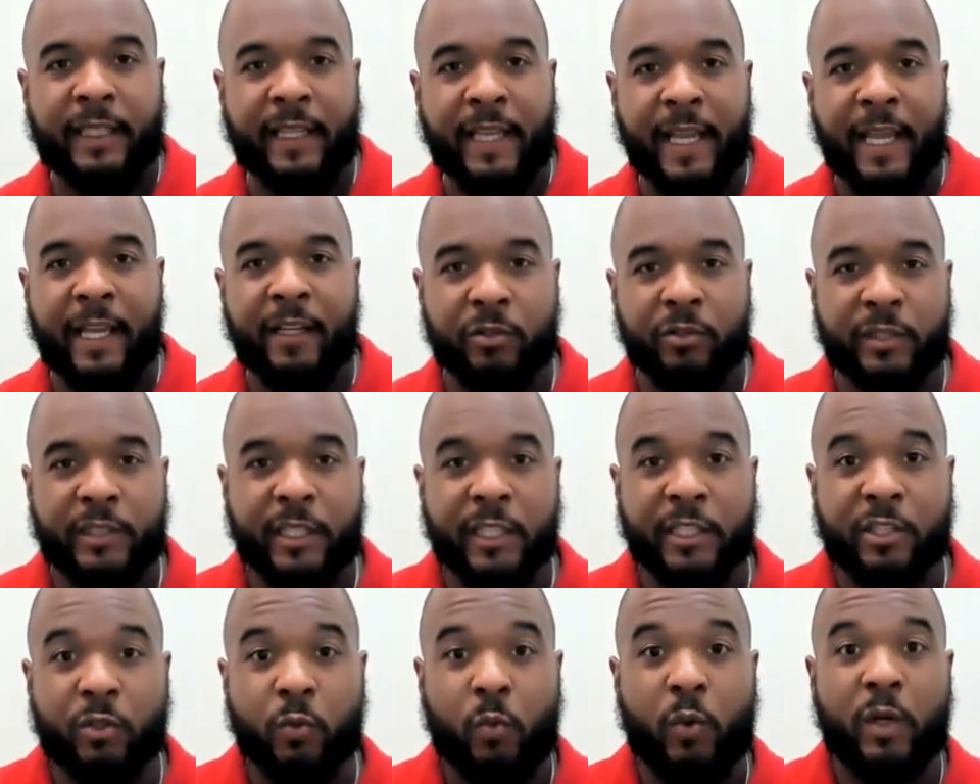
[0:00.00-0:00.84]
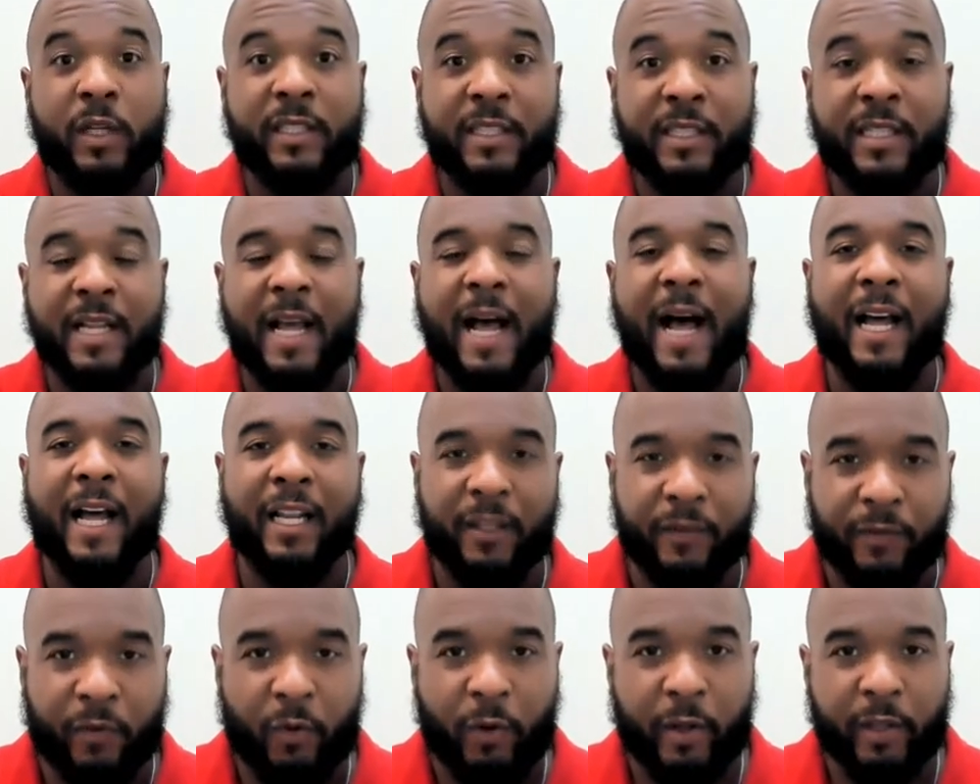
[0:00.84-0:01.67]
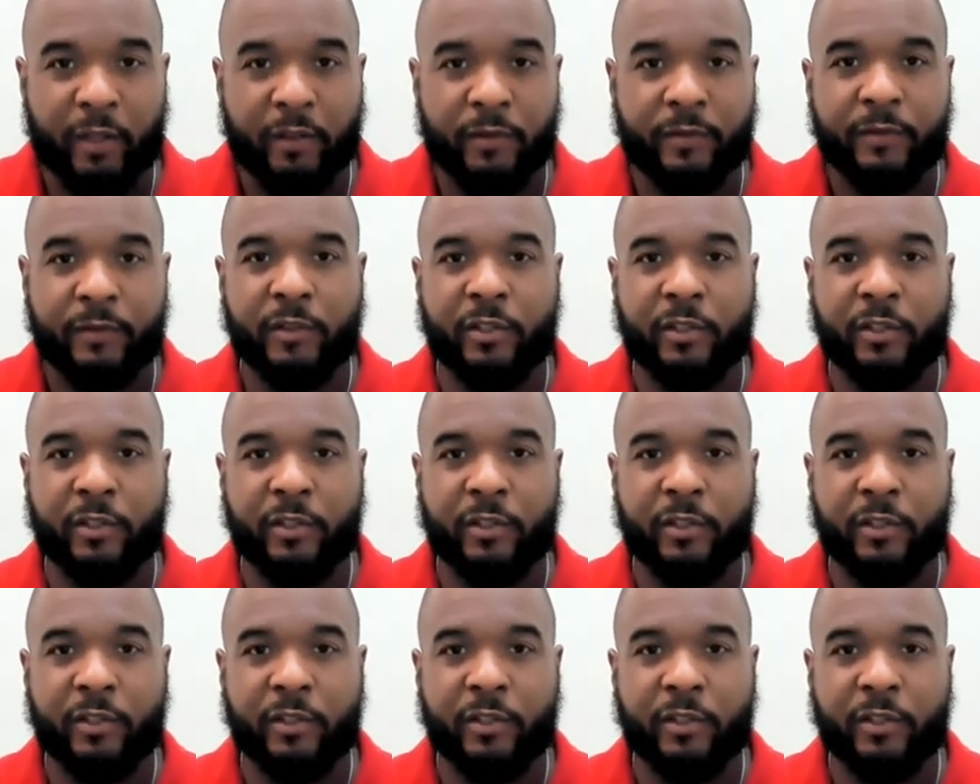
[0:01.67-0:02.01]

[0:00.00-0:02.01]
candlesticks was olive oil.